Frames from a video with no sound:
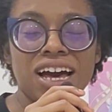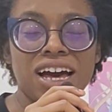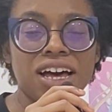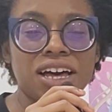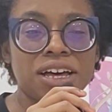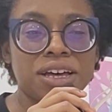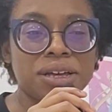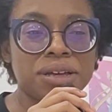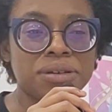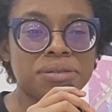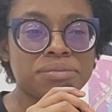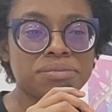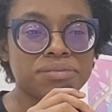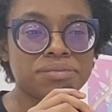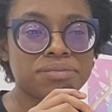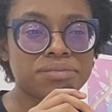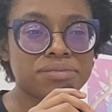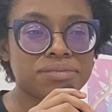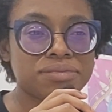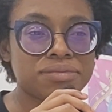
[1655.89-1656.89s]

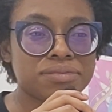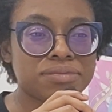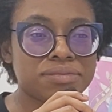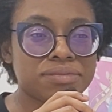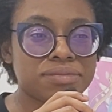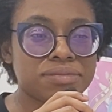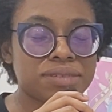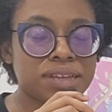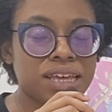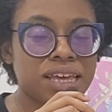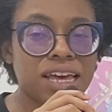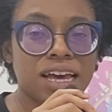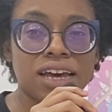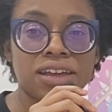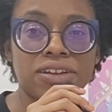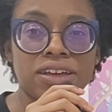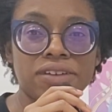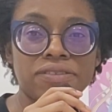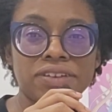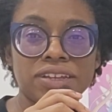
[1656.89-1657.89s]
Um I
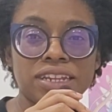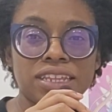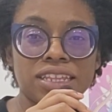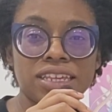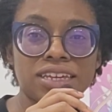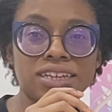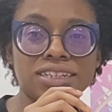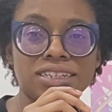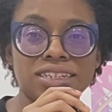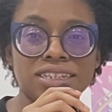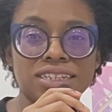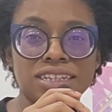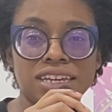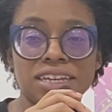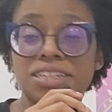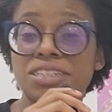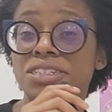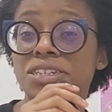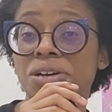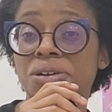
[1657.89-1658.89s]
don't have anything else to
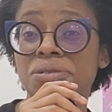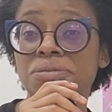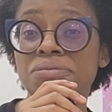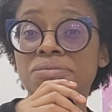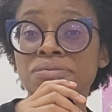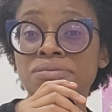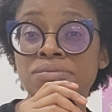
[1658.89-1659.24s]
say. So,